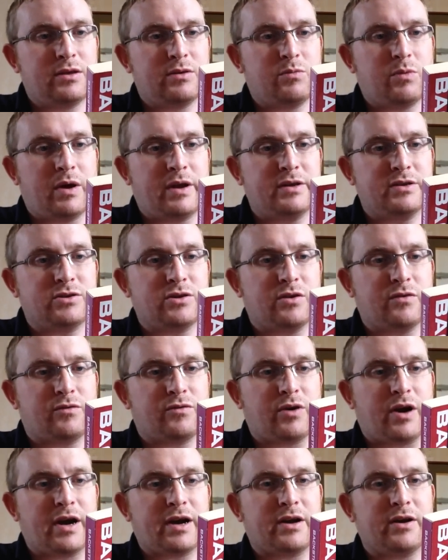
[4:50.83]
when sort of
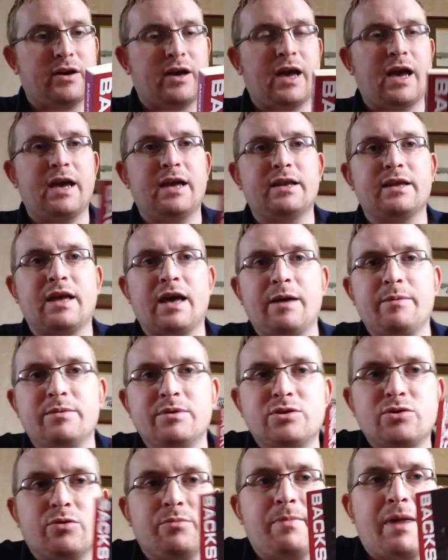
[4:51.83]
crack cocaine came
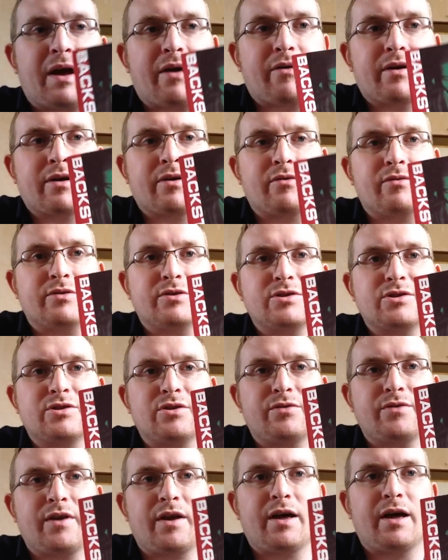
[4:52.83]
into America and
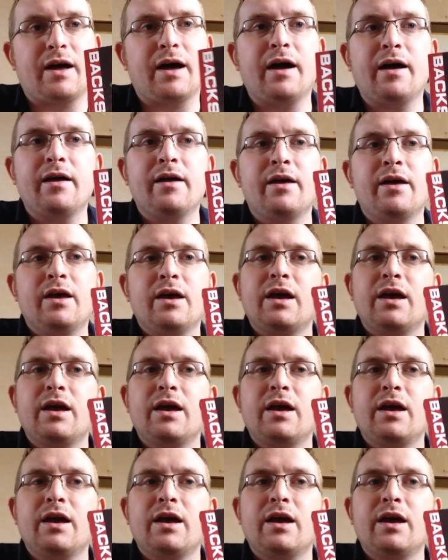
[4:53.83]
stuff like that.